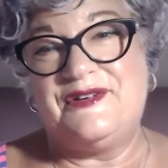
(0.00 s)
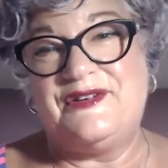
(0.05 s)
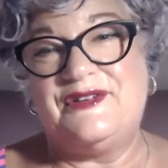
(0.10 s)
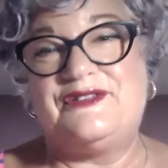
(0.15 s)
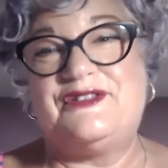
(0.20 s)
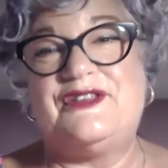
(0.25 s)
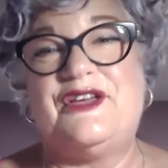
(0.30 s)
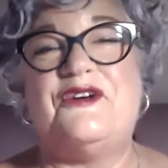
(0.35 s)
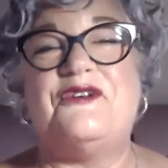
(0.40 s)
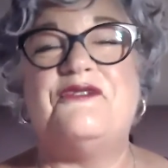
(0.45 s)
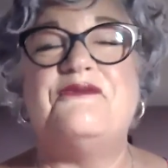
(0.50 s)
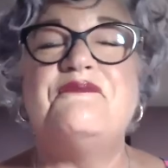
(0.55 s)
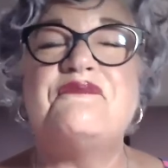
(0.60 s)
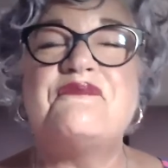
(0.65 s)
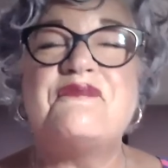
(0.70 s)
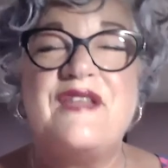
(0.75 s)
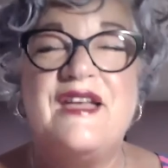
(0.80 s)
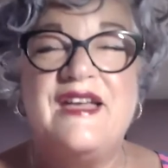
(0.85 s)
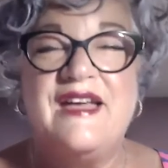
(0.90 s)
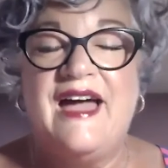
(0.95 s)
So
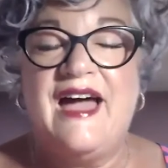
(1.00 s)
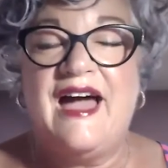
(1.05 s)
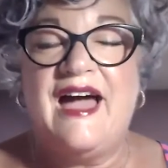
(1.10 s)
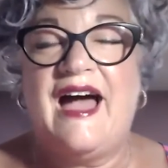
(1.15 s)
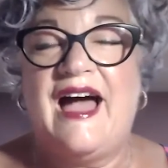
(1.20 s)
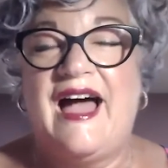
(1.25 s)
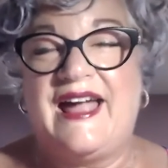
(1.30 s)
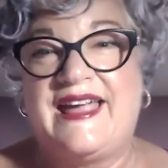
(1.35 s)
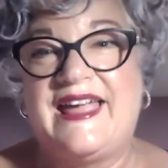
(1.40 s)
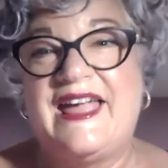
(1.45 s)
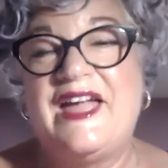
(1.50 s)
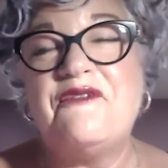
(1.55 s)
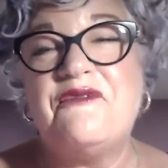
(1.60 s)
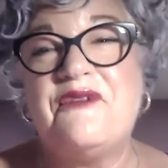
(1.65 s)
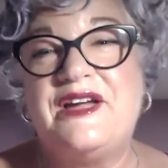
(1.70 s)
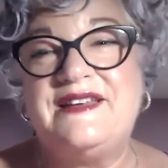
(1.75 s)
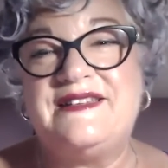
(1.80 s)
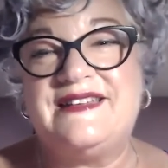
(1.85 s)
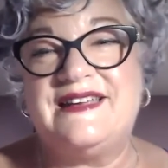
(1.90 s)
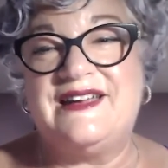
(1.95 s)
I can't
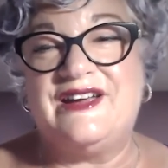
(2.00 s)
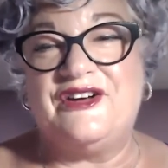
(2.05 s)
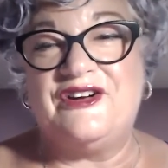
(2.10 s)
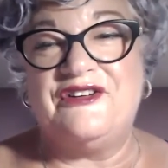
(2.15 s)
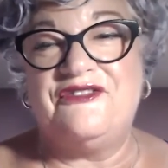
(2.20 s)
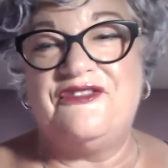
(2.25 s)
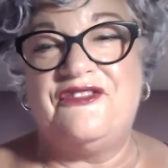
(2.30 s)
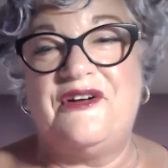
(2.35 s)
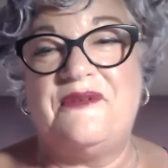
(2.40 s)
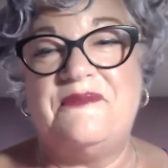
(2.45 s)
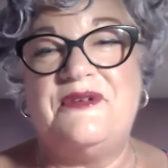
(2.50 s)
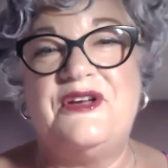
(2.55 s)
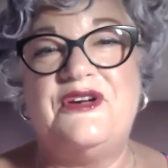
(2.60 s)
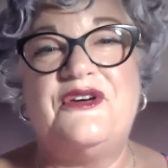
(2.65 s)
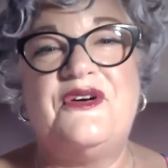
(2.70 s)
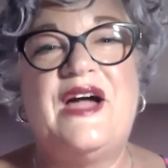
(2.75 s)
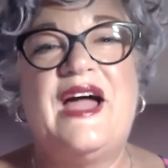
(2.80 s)
wait to hear from you,